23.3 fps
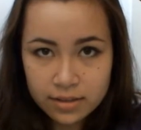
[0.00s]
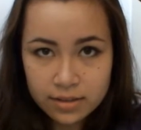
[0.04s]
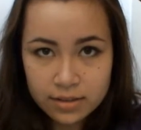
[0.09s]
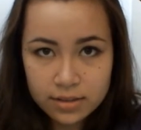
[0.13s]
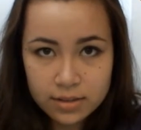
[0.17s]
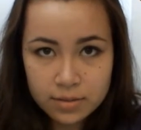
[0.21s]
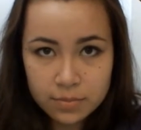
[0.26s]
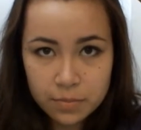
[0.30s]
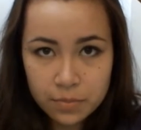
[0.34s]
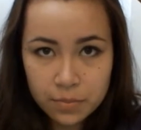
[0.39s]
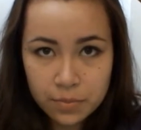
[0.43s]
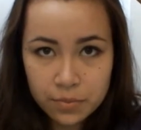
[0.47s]

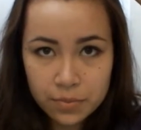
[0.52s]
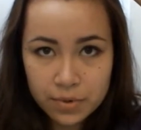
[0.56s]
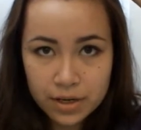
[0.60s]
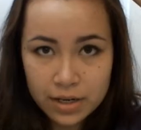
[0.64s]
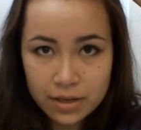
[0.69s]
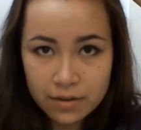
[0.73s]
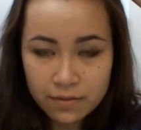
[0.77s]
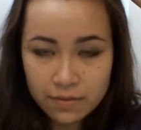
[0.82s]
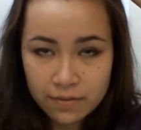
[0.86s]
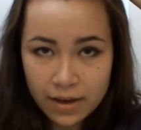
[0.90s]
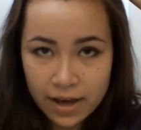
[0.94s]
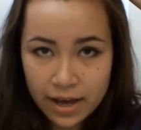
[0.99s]
It's
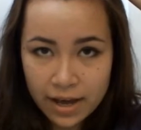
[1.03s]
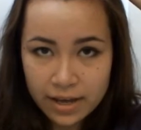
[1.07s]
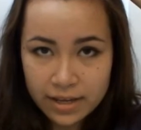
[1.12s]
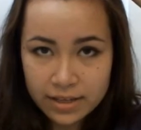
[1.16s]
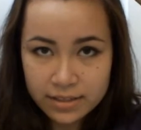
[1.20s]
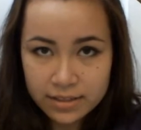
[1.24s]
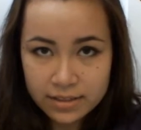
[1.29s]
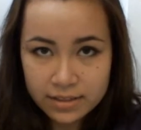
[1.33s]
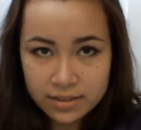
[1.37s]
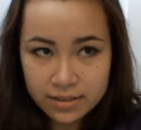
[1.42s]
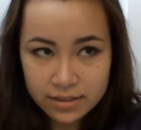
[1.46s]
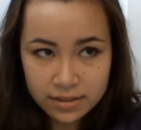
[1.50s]
pretty
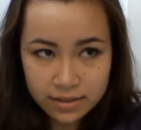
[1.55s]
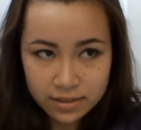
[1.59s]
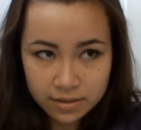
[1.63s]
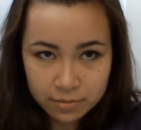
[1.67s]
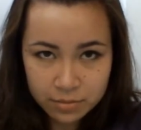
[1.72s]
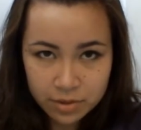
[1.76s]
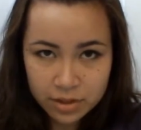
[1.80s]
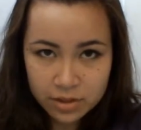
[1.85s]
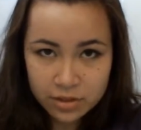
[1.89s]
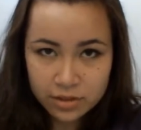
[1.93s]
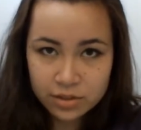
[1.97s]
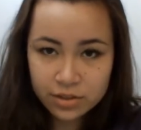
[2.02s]
fast. I'm
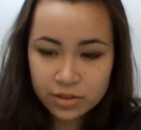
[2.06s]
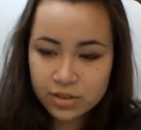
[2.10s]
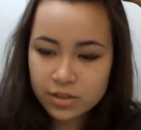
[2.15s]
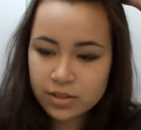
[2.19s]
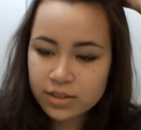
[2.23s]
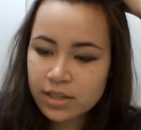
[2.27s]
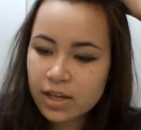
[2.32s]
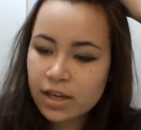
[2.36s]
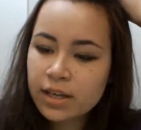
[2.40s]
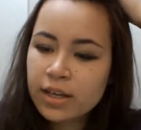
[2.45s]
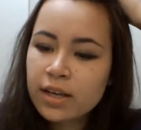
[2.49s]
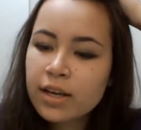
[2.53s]
not sure
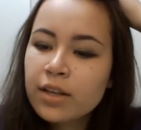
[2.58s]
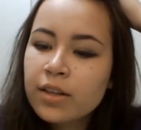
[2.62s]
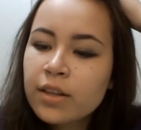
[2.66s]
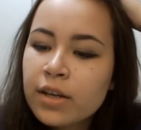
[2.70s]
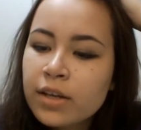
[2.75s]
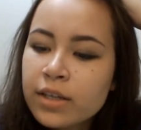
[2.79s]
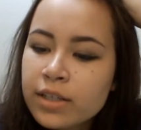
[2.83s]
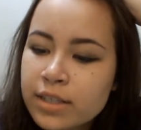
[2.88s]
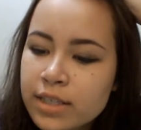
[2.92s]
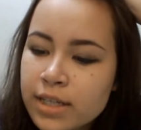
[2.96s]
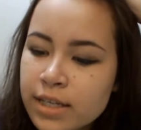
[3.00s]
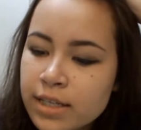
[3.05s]
exactly how
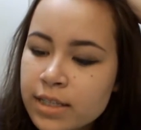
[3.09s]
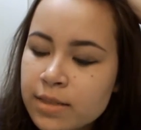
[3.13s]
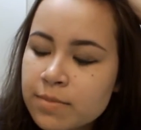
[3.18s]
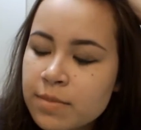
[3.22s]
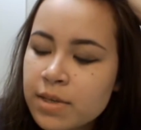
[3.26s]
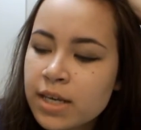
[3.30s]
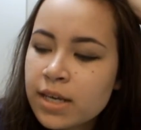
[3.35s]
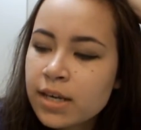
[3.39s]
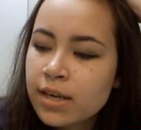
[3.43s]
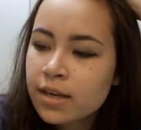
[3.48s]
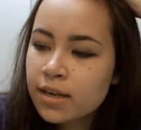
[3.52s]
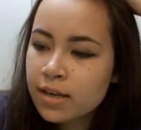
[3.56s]
long it takes
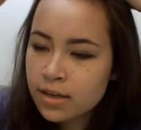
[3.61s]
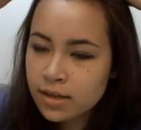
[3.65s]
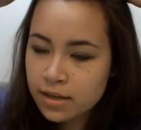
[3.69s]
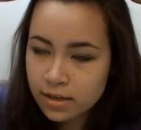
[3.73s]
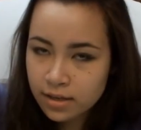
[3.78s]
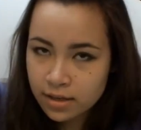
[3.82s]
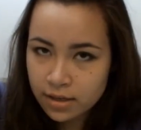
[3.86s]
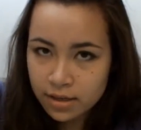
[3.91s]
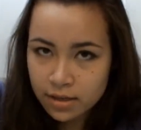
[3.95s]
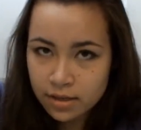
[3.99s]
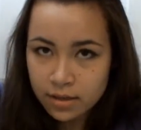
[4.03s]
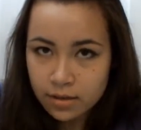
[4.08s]
me,
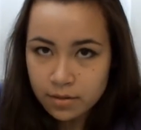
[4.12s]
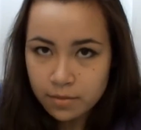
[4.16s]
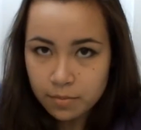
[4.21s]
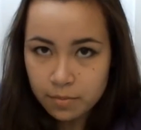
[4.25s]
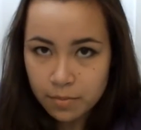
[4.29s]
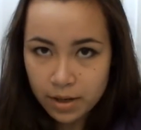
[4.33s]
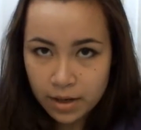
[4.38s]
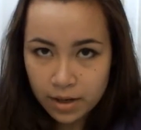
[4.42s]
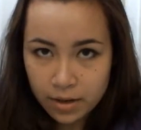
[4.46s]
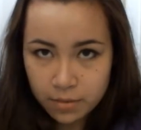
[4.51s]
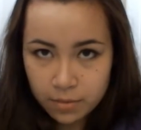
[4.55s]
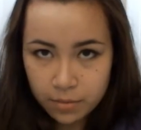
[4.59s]

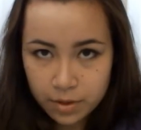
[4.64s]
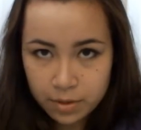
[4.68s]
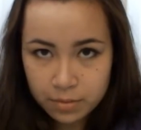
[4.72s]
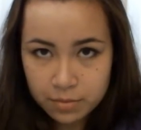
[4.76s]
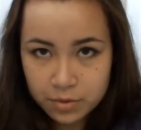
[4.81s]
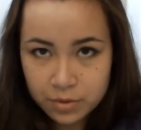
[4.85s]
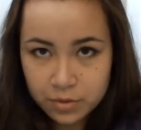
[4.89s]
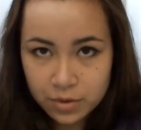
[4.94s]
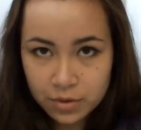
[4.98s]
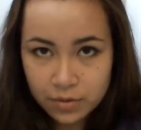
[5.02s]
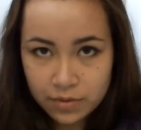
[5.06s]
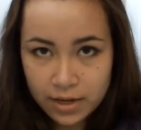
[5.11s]
but what I'm
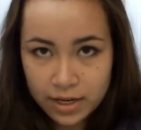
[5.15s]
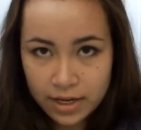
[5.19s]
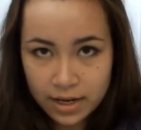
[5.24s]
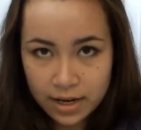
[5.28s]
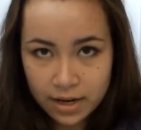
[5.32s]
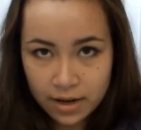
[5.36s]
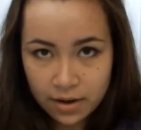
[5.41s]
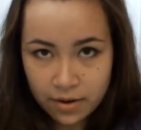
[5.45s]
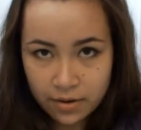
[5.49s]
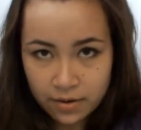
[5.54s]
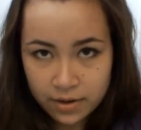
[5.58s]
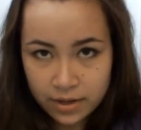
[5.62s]
doing right
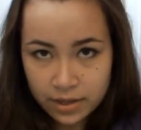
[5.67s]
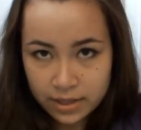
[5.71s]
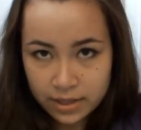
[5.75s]
now